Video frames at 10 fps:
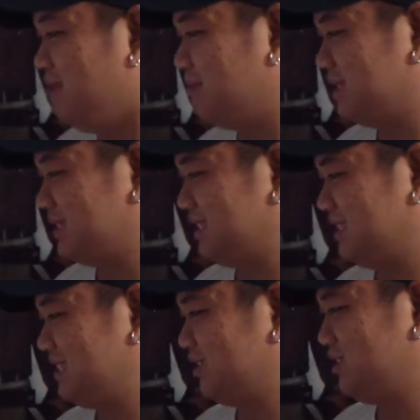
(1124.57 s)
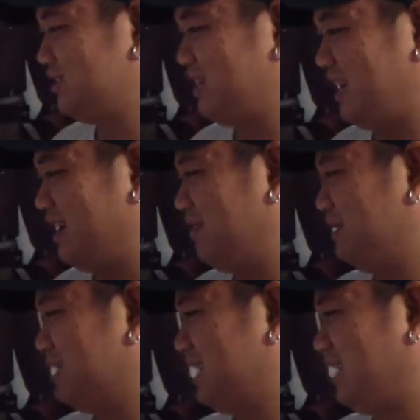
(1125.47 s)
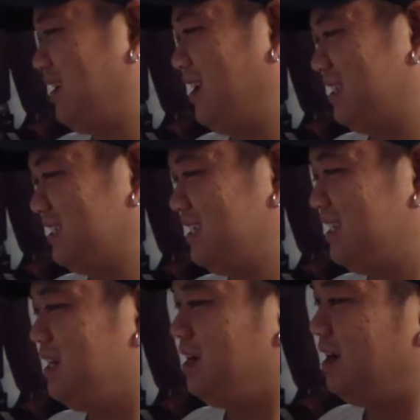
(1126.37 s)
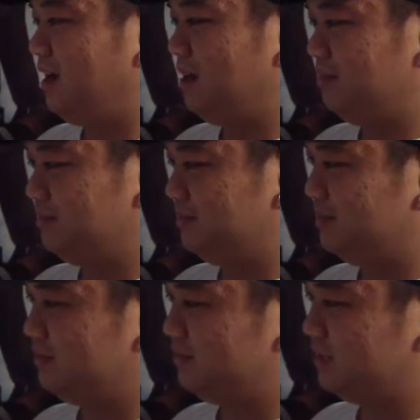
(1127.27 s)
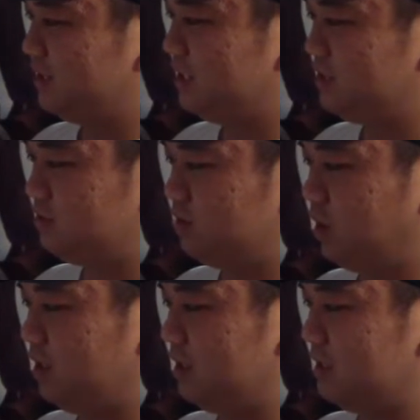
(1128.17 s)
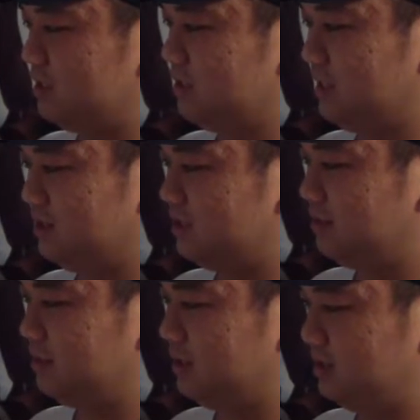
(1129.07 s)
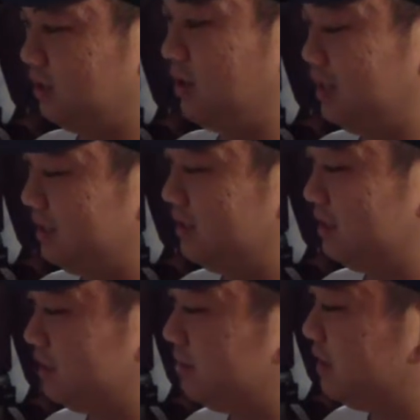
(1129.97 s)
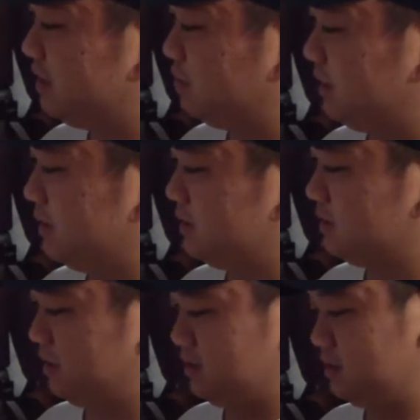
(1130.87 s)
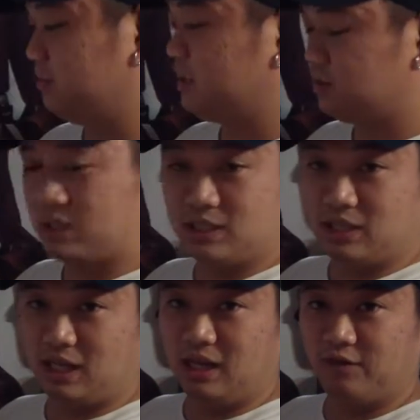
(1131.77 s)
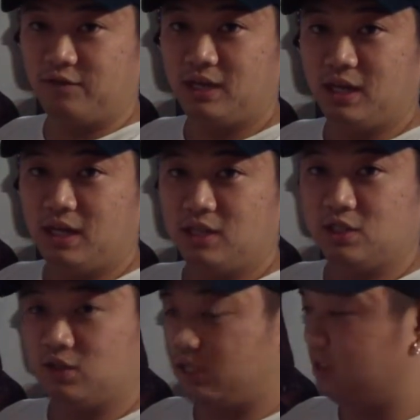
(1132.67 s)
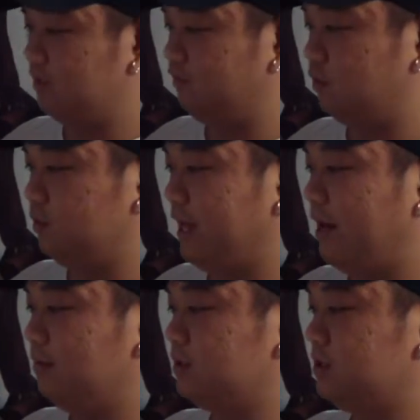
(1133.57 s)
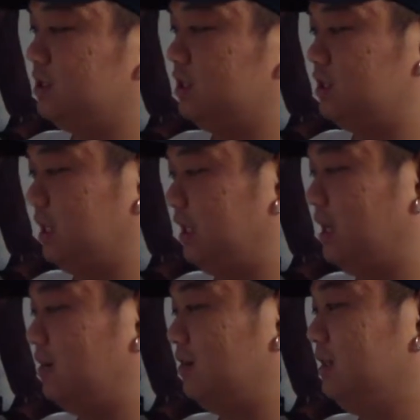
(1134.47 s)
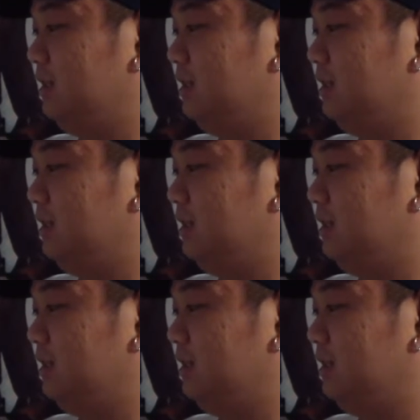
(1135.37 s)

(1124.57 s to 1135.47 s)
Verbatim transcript: But uh, it shows you kind of how much they cost. Um, receipts from Targets. Now some uh, Target, uh, some of these places, uh, some of these things I left so they can fold out so you can check it out.